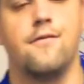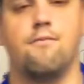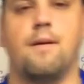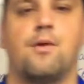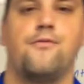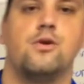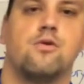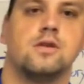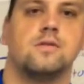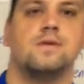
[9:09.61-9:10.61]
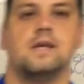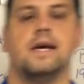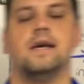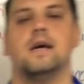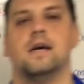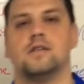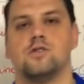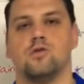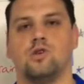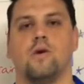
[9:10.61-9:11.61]
remember feudalism is a
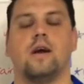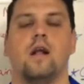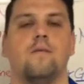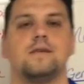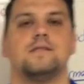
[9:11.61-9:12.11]
socioeconomic